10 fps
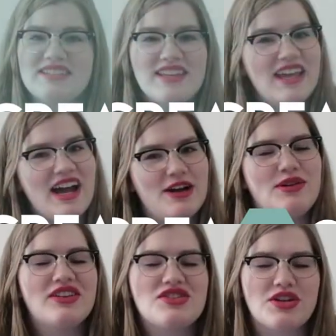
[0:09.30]
Today, I
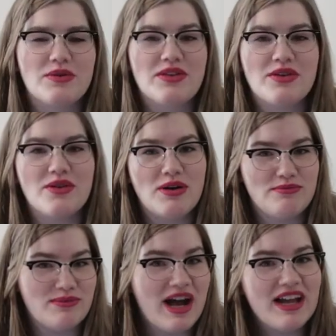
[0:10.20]
wanted to share with you
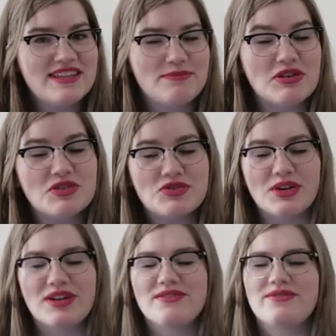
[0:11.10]
my special
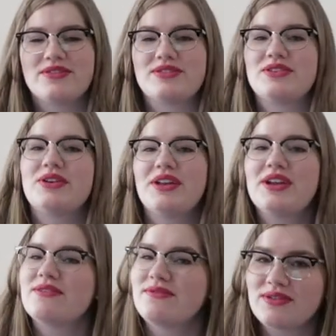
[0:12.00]
trick for
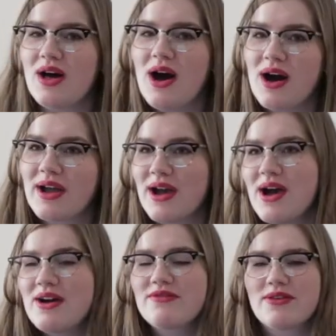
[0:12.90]
turning a vlog
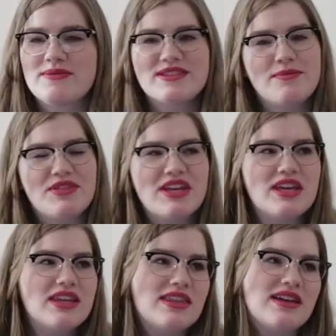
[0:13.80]
from
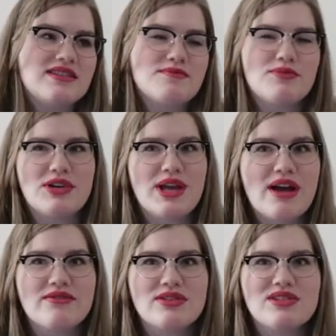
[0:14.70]
something that's pretty
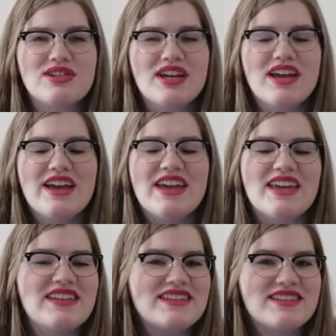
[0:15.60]
average
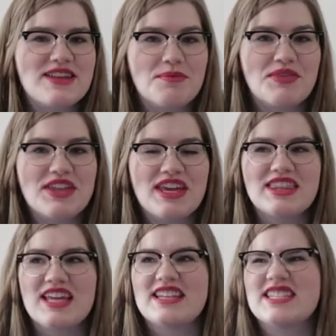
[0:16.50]
into
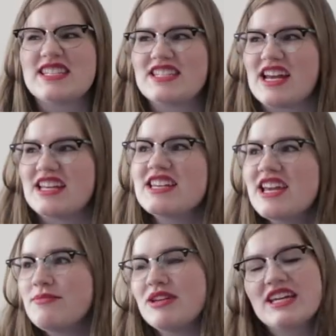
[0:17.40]
something that's
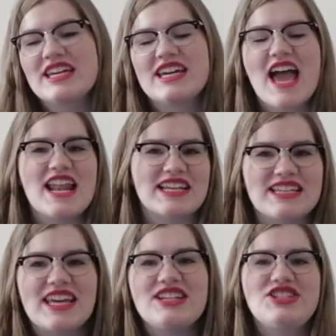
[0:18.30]
dynamic and
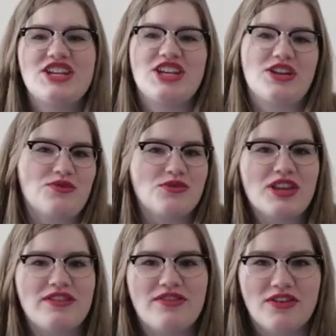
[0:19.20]
engaging and
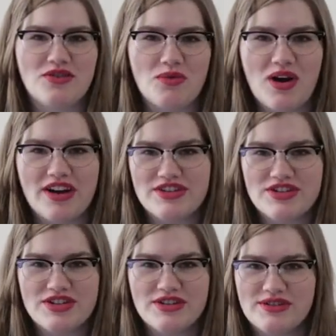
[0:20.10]
really fun to watch.